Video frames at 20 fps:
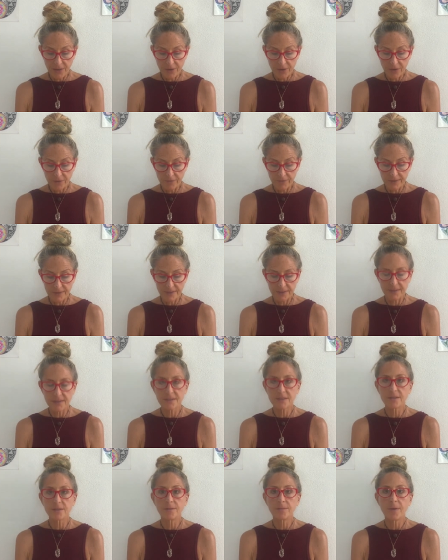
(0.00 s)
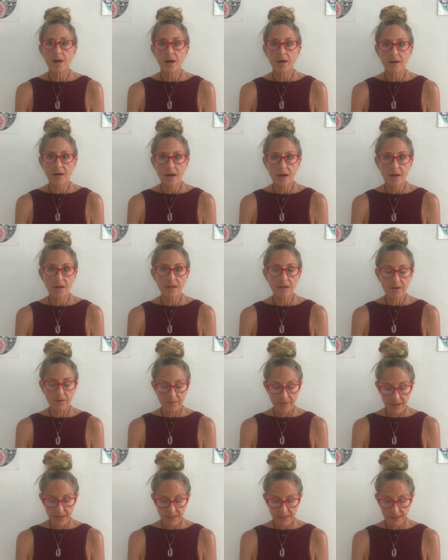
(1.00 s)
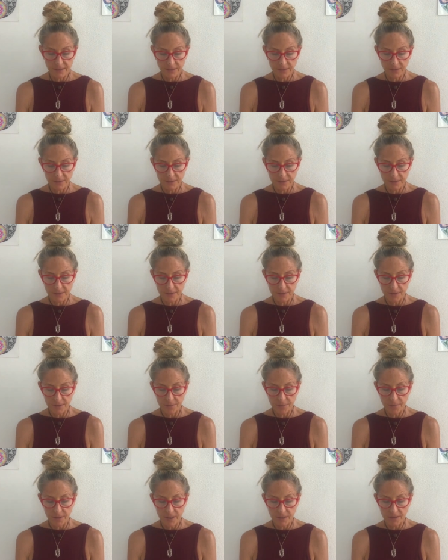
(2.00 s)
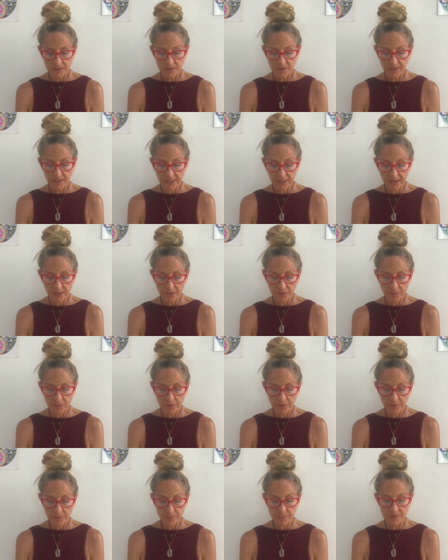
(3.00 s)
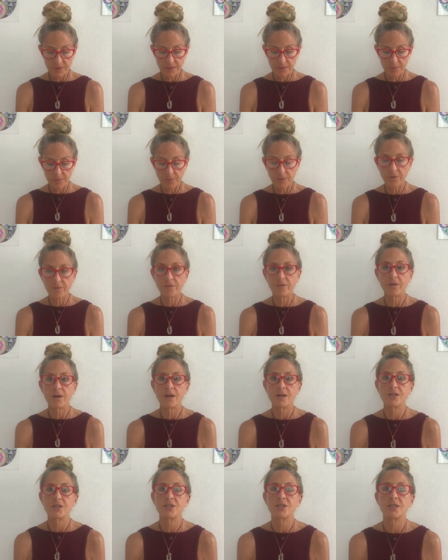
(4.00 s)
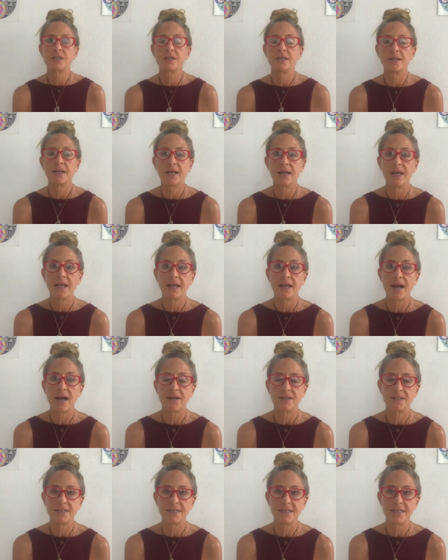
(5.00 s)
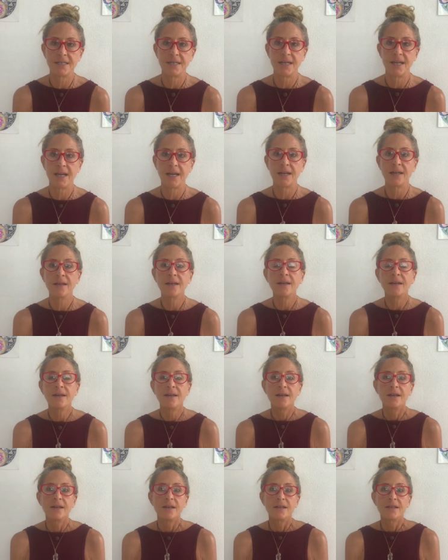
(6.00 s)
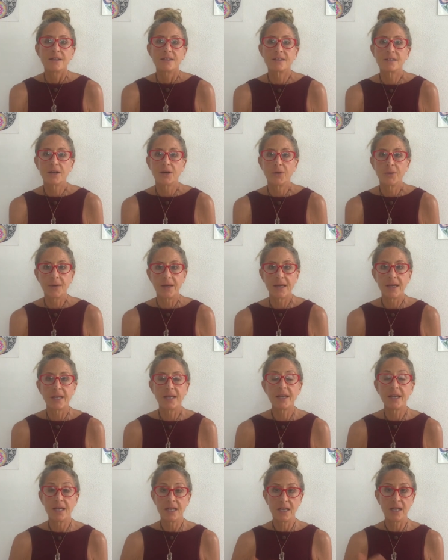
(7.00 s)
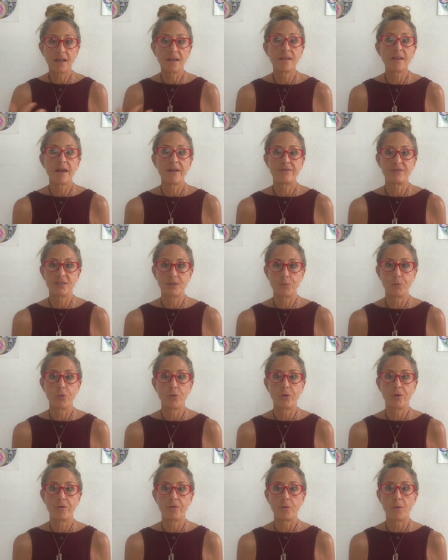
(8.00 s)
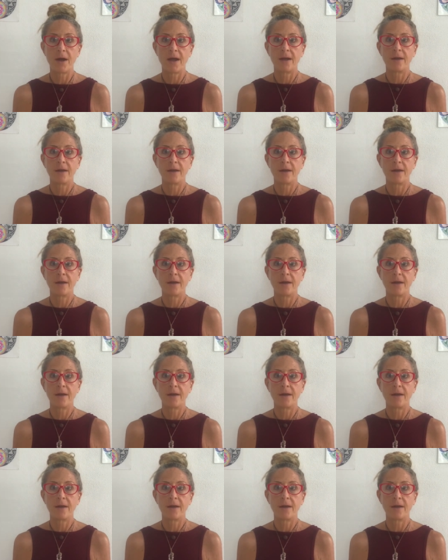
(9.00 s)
nervous system, our cardiovascular system, our circadian rhythms, immune function, and our DNA. So in, in a life supportive way.